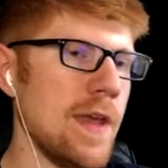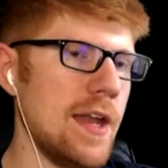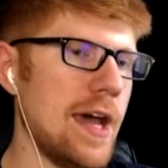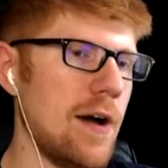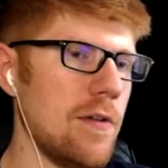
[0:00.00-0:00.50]

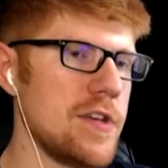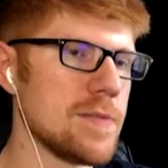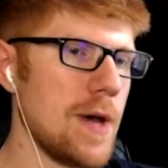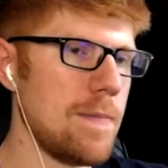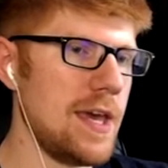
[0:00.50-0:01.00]
Now, this
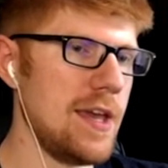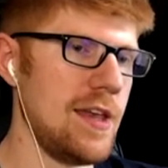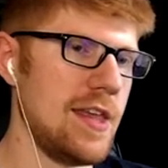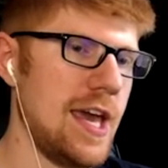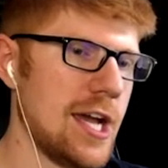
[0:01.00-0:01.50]
might be
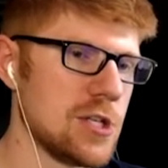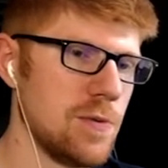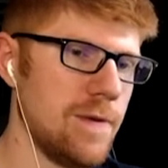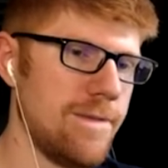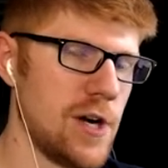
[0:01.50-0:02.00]
the
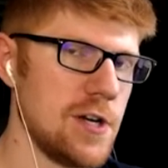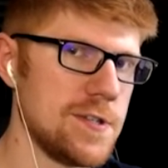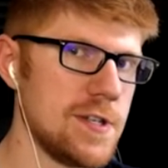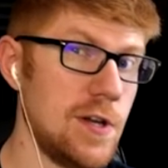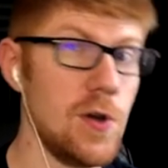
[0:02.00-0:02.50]
actual
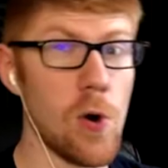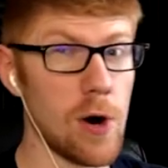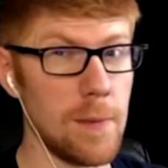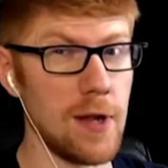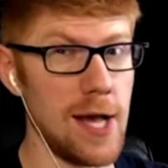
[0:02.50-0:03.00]
first
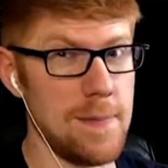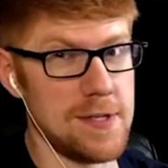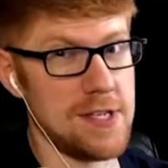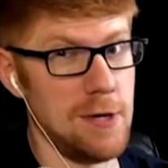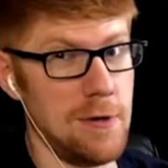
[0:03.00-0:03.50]
normal
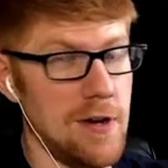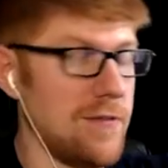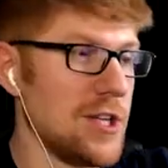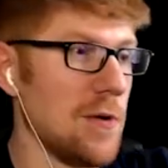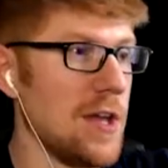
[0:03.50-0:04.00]
episode
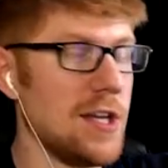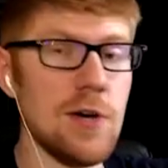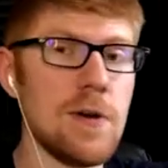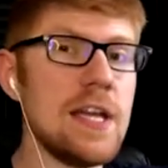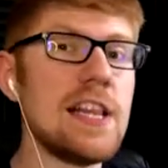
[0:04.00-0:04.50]
of Doki
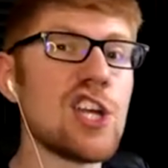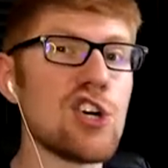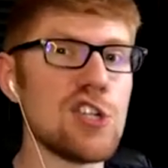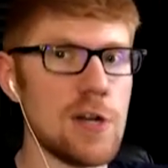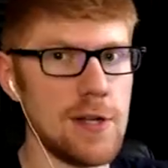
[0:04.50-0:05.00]
Doki
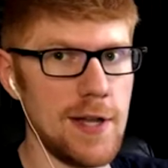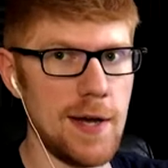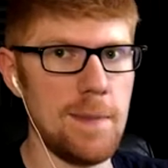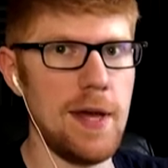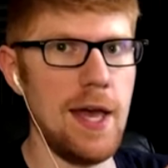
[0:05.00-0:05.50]
Literature
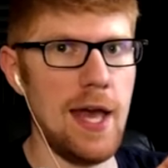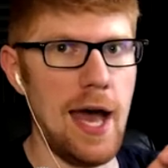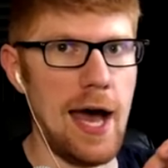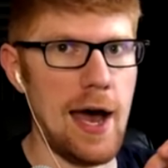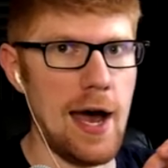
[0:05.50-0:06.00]
Club
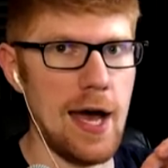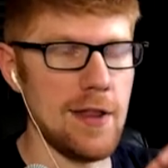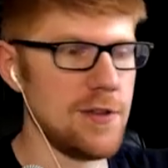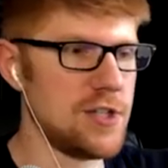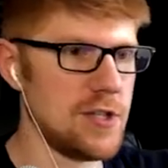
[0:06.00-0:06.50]

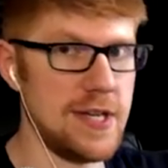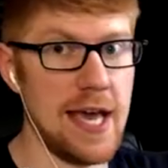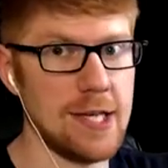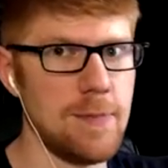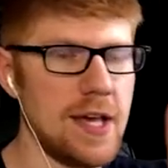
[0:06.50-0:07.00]
to
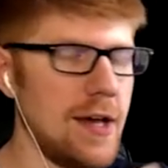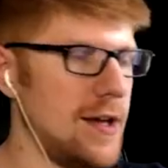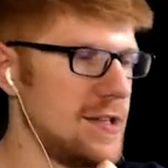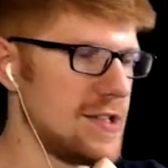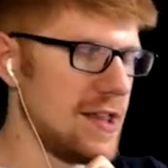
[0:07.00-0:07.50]
date,
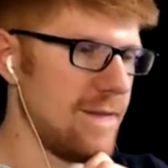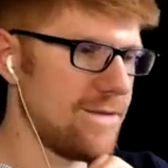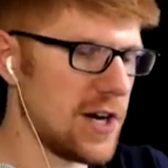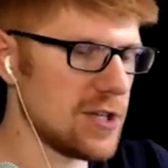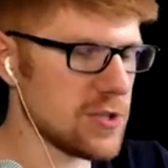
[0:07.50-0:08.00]
because the
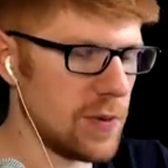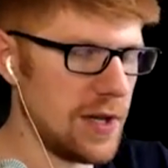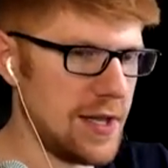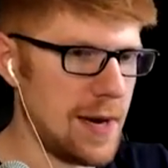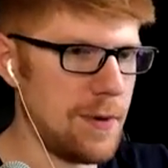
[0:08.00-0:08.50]
first
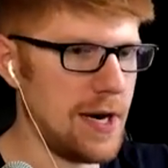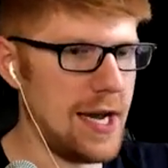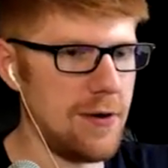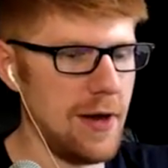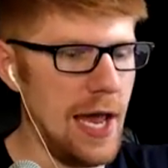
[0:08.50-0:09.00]
one that I put
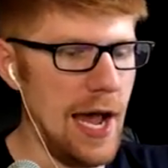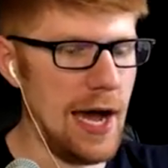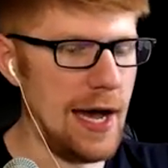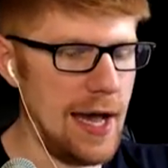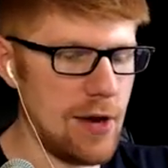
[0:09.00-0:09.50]
out,
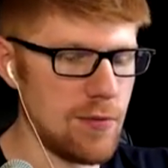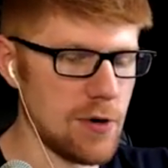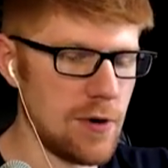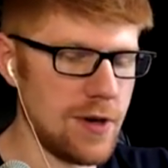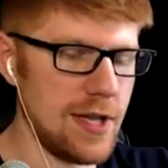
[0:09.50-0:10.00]
I
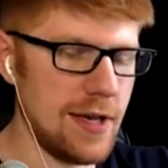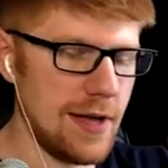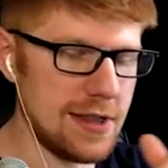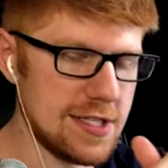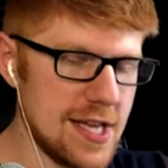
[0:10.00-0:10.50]
recorded it
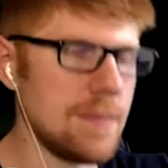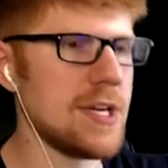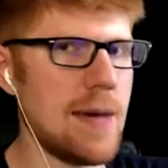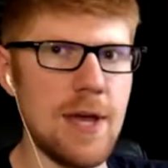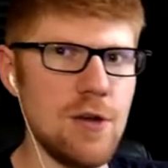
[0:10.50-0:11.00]
at the same
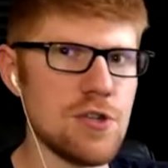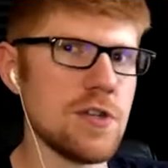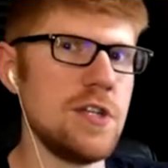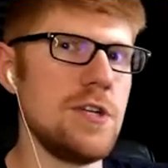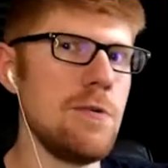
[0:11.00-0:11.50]
time I
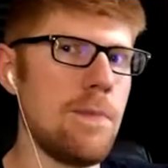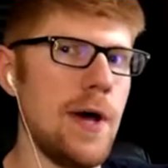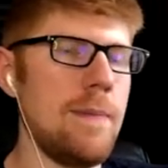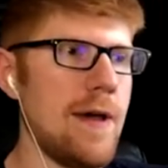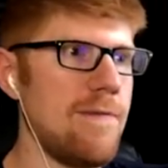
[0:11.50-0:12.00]
usually do,
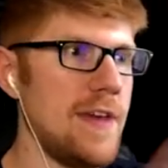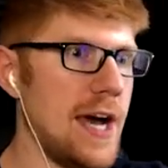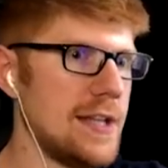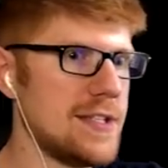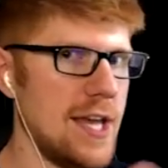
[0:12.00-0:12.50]
but my
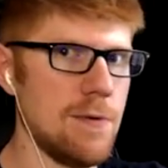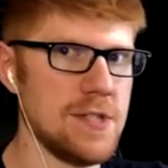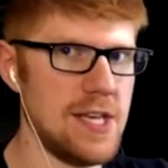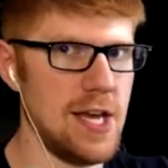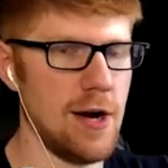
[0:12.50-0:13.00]
fiance
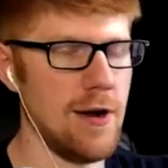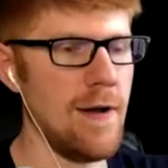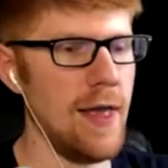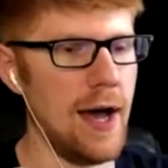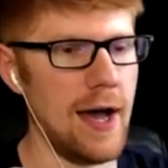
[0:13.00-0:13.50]
was here
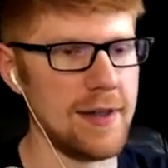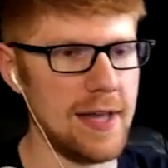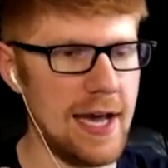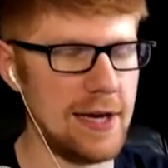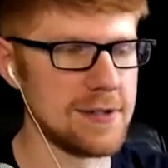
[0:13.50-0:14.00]
in
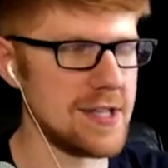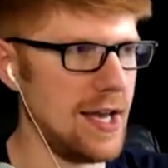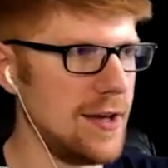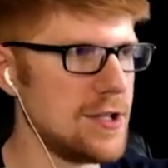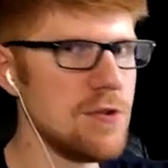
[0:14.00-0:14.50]
the house,
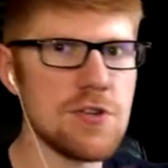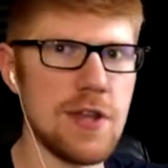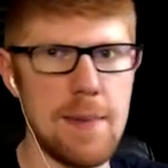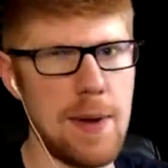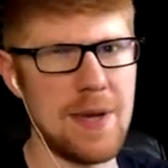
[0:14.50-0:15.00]
and
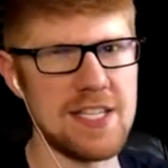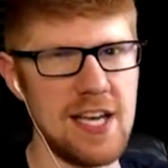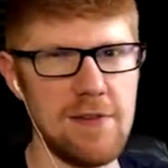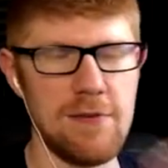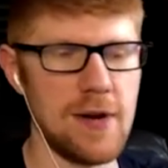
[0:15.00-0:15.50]
usually I'm by
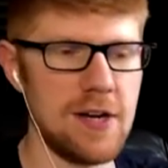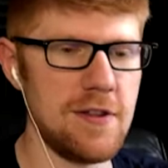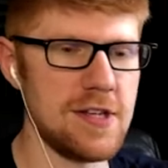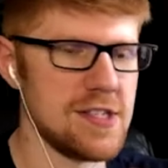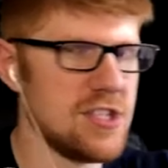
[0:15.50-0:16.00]
myself when I do
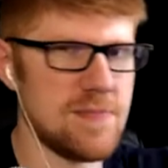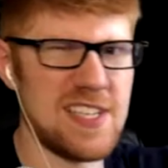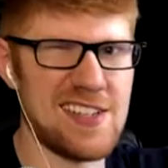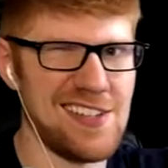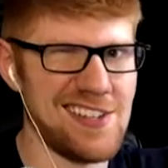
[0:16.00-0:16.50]
this. It just
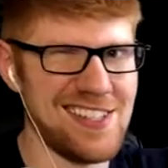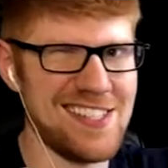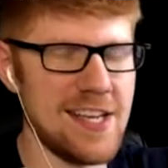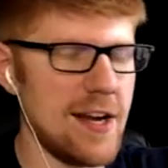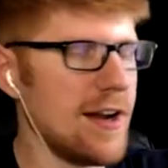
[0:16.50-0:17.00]
makes it a little
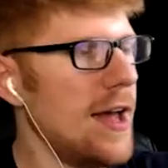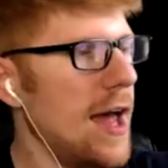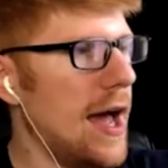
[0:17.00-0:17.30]
easier.